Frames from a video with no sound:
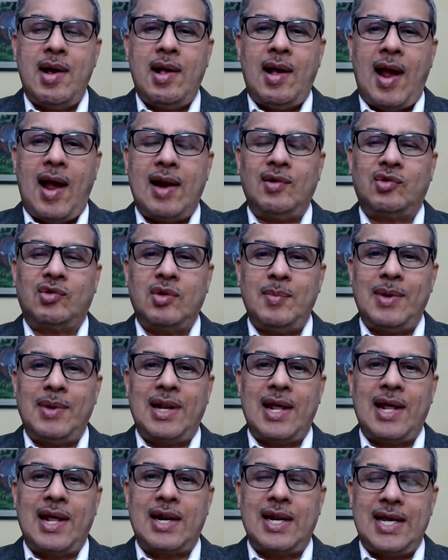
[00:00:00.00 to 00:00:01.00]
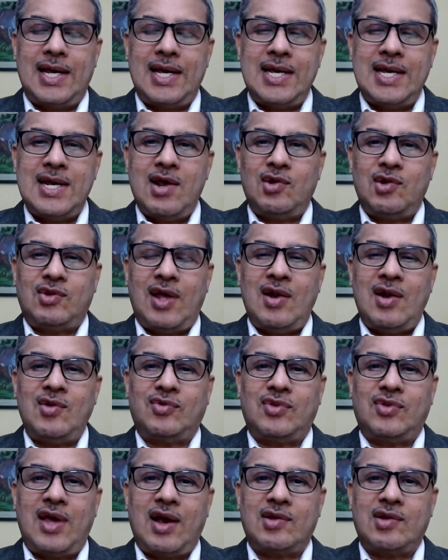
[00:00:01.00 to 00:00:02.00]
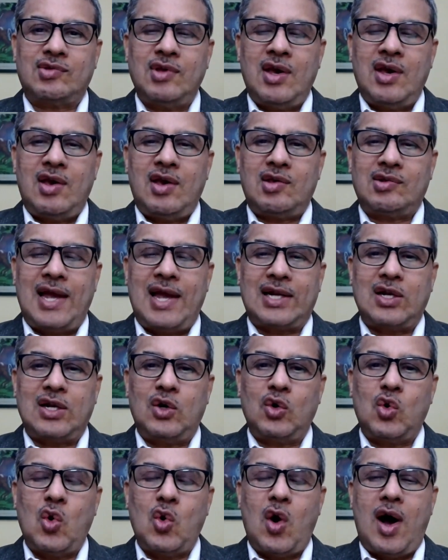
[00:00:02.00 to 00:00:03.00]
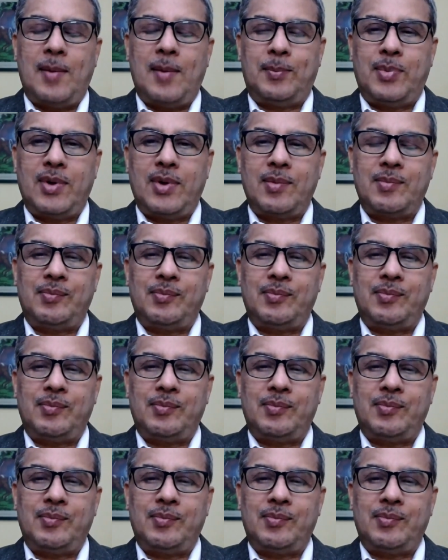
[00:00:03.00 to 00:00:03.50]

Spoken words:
And similarly, Sensex is likely to go up.